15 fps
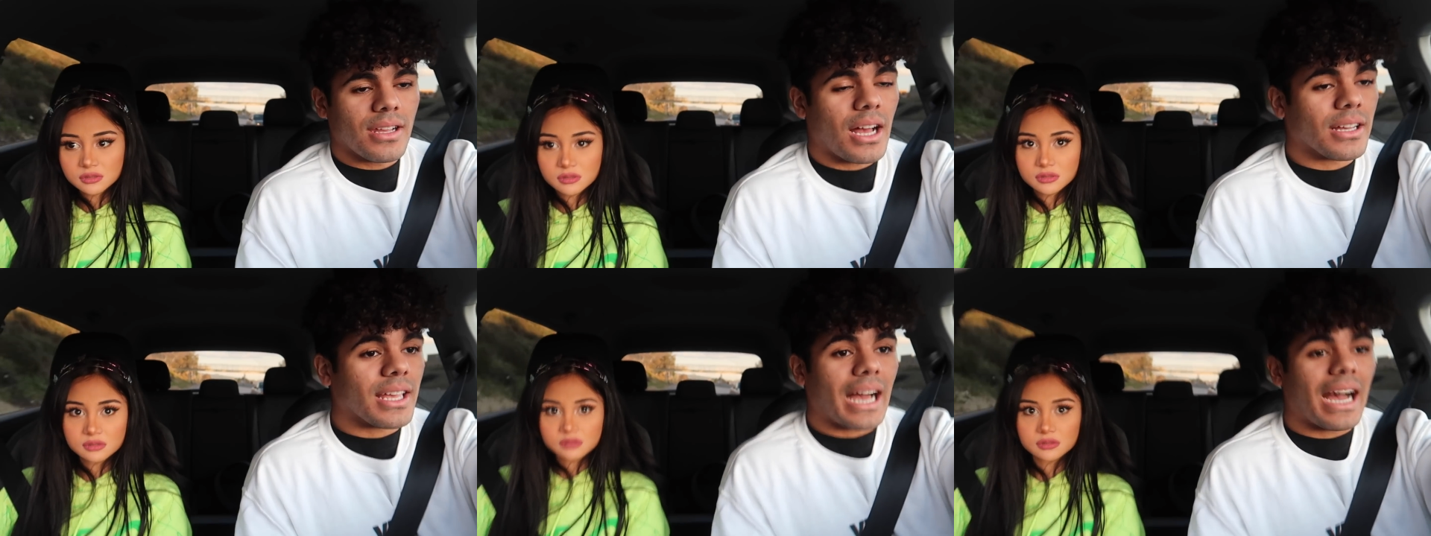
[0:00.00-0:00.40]

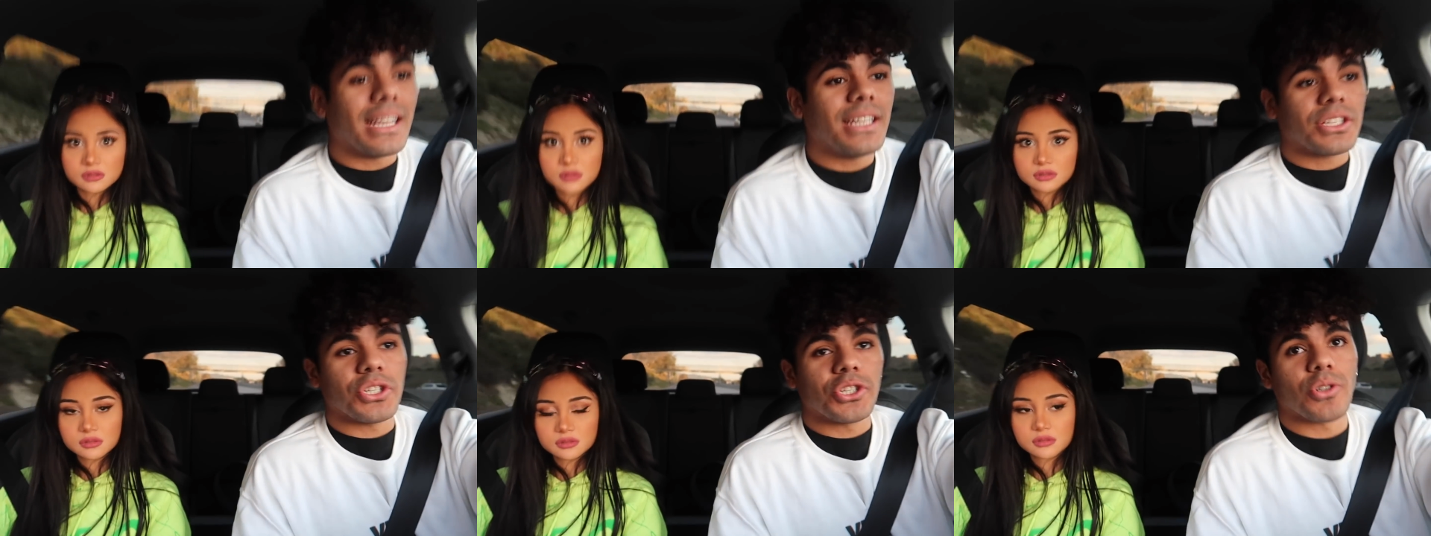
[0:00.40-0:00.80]
Speaker 1: Okay, I
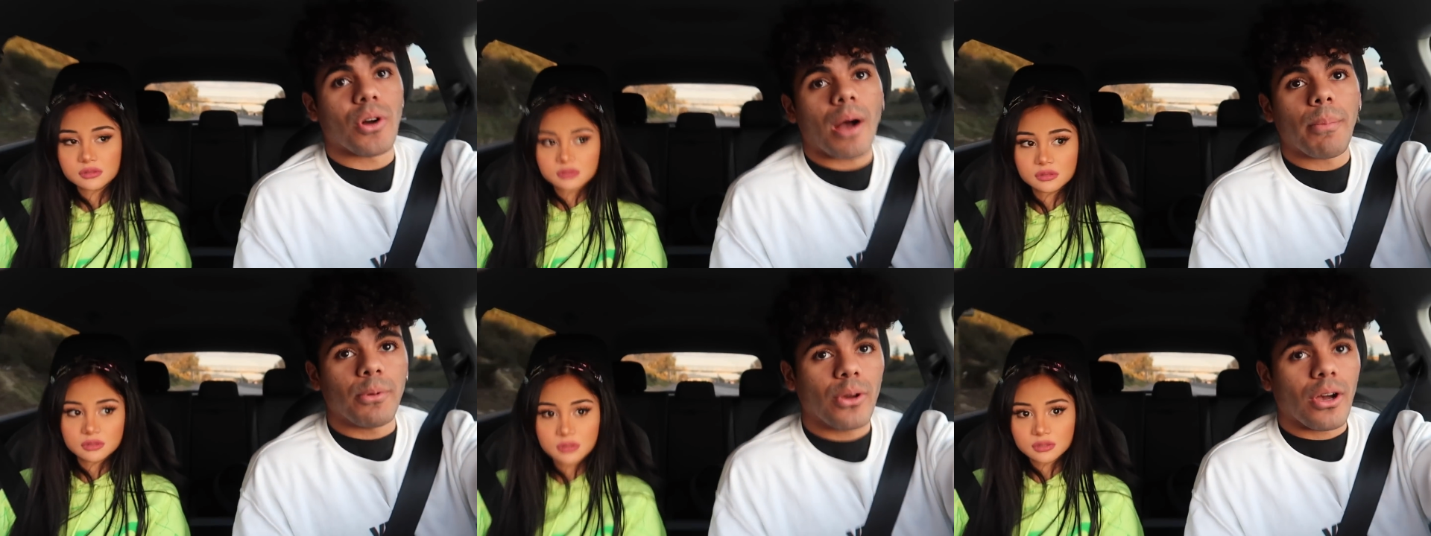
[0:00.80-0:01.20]
need to
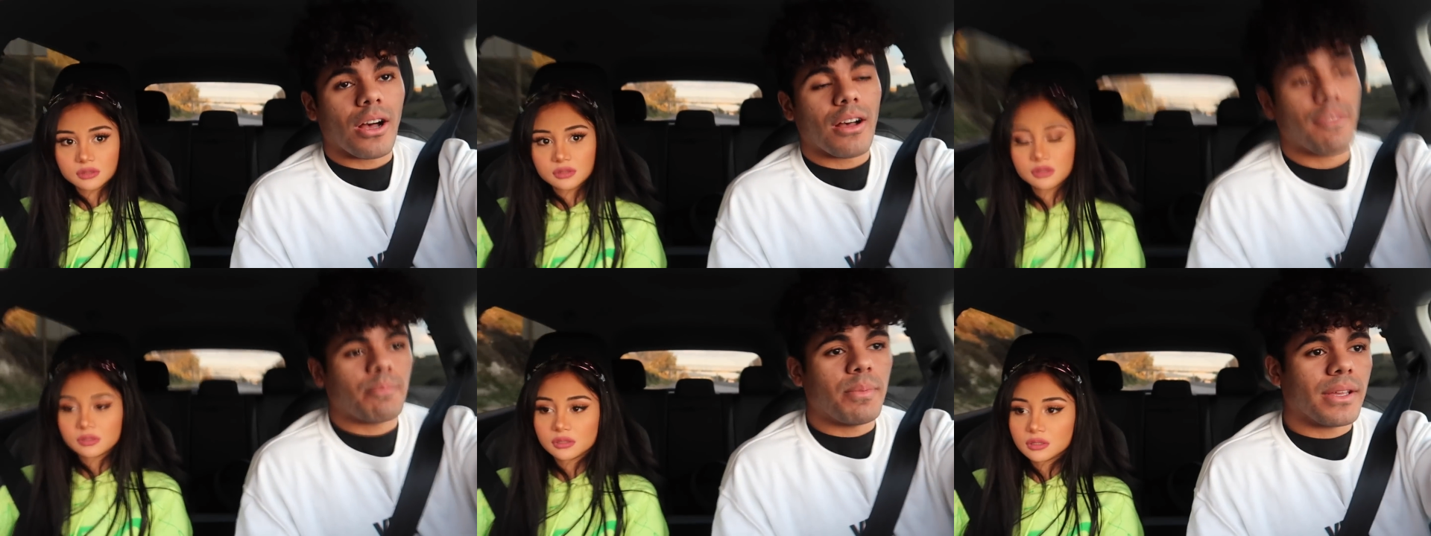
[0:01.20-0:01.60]
drop you
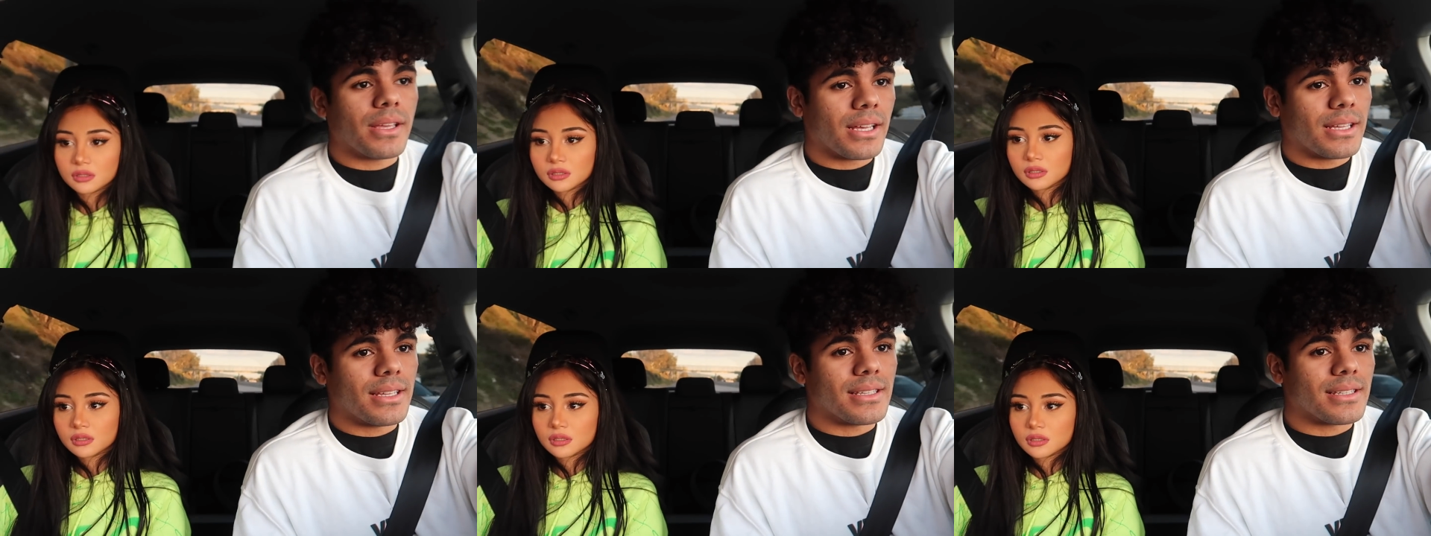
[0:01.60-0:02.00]
off
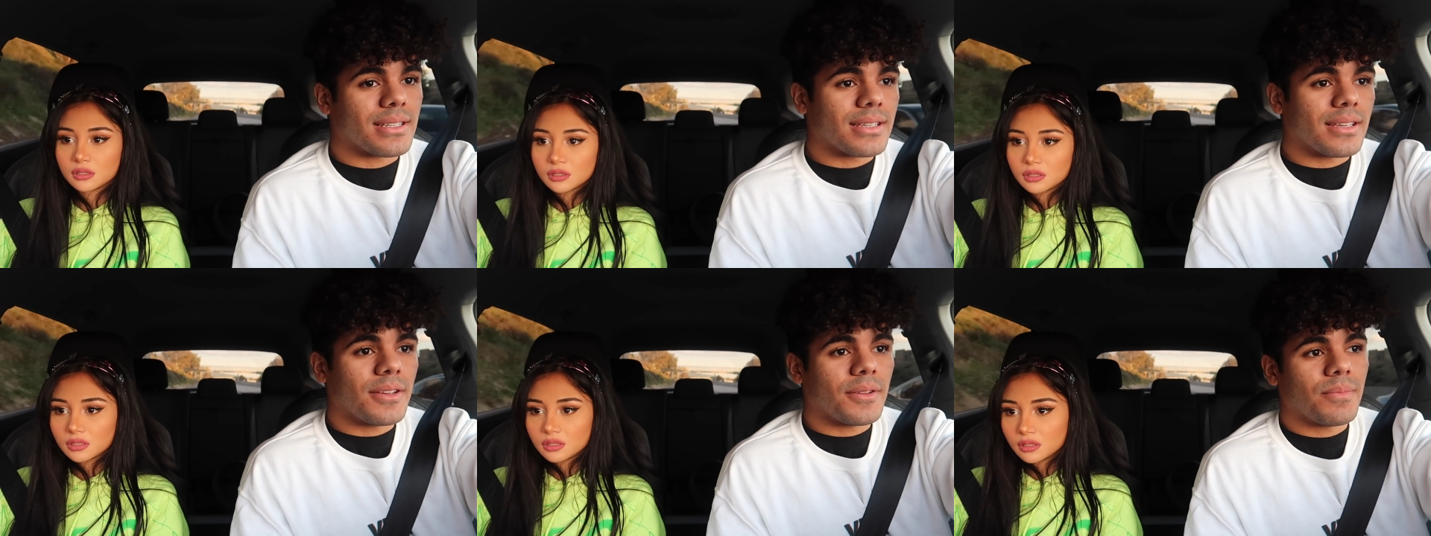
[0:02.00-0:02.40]

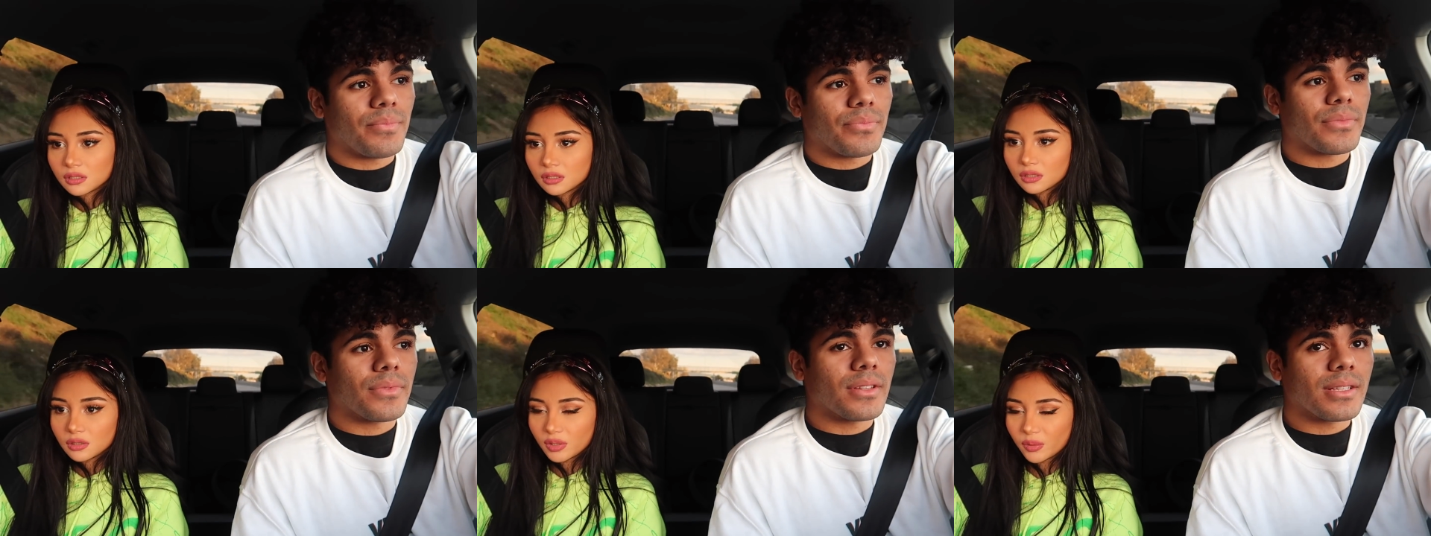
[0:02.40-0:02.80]
because,
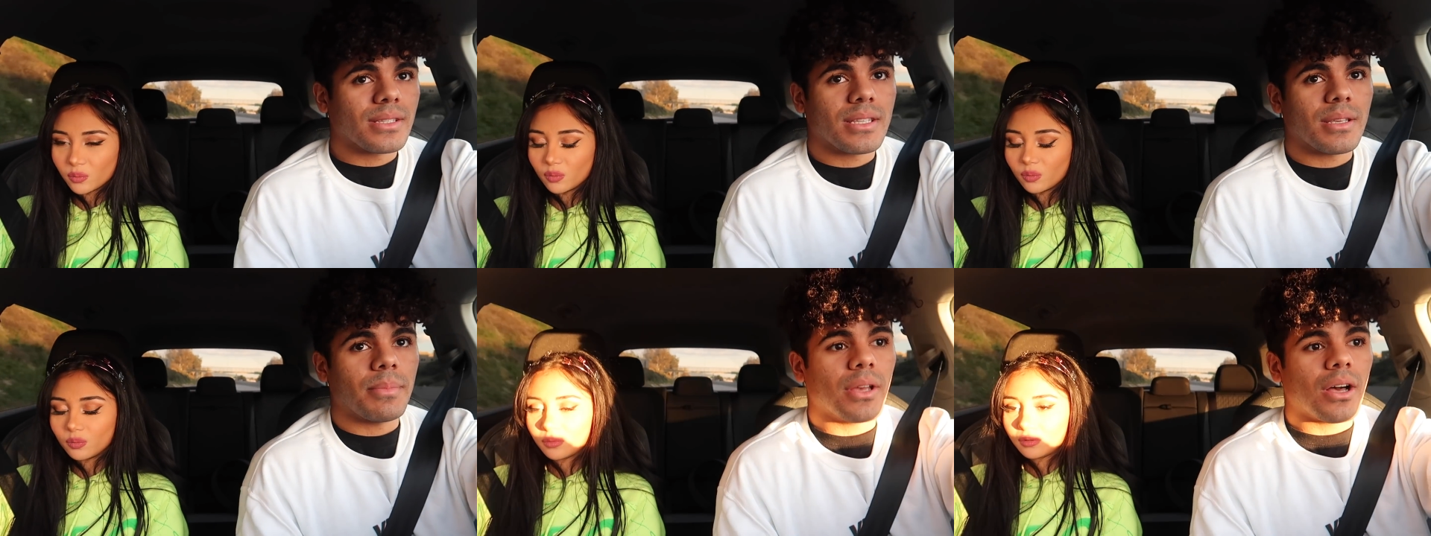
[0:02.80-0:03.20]

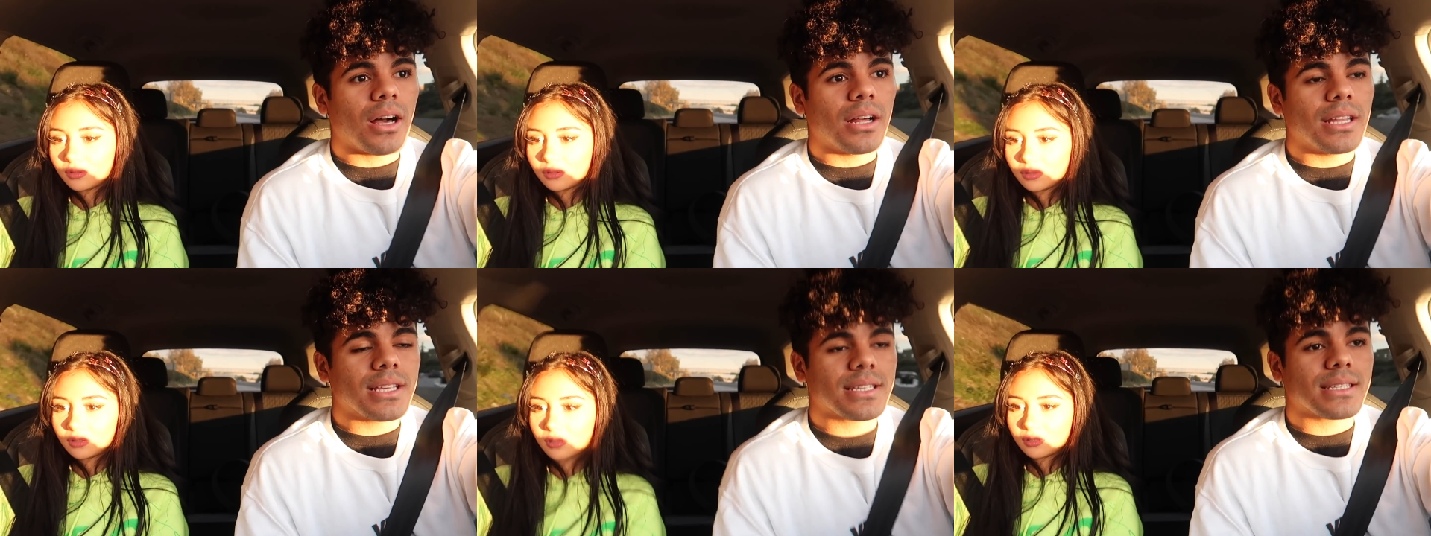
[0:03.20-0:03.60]
Wait. to be
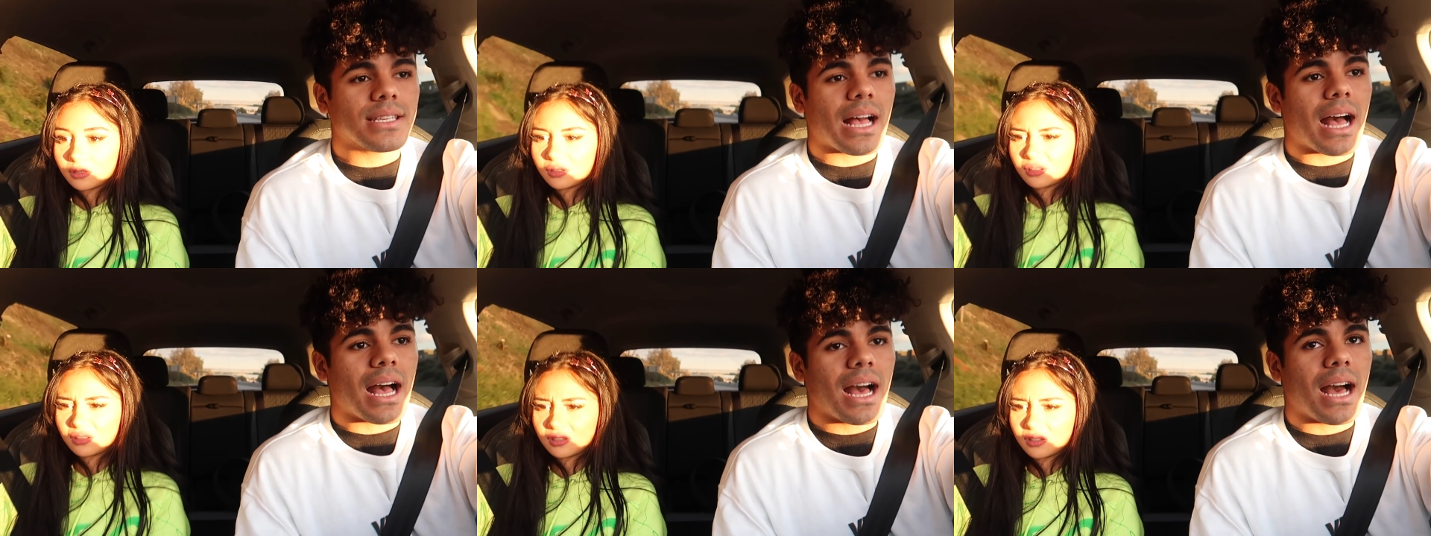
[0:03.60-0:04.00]
honest,
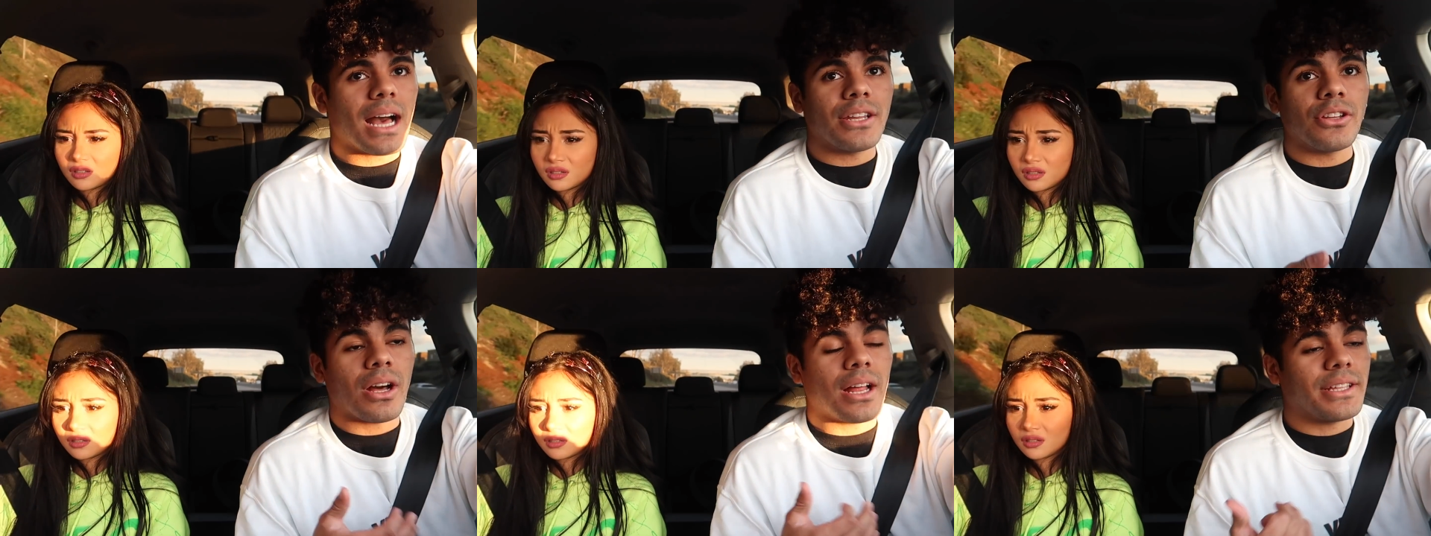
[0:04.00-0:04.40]

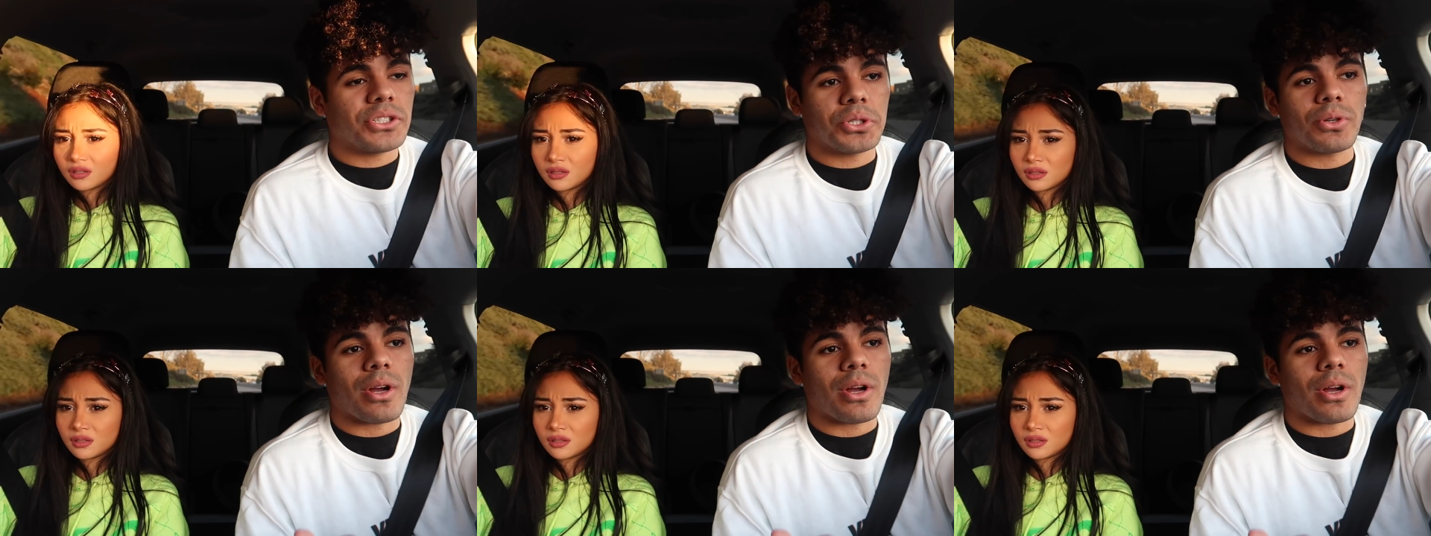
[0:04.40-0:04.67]
I know I need to